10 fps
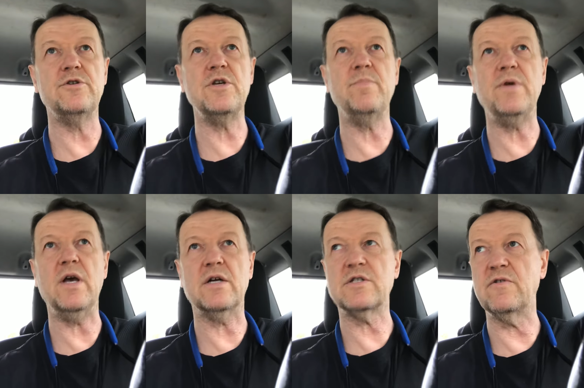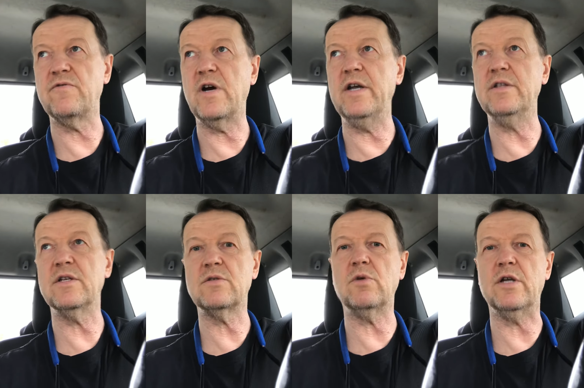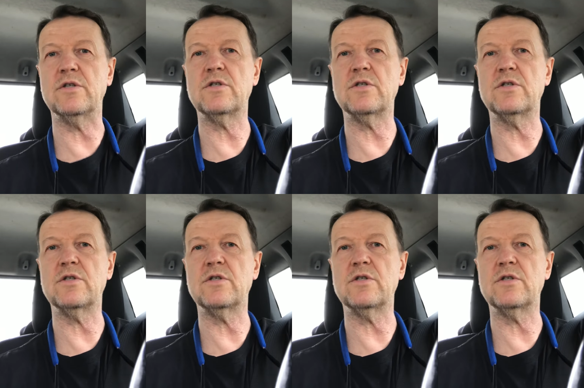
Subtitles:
GPS and find this one.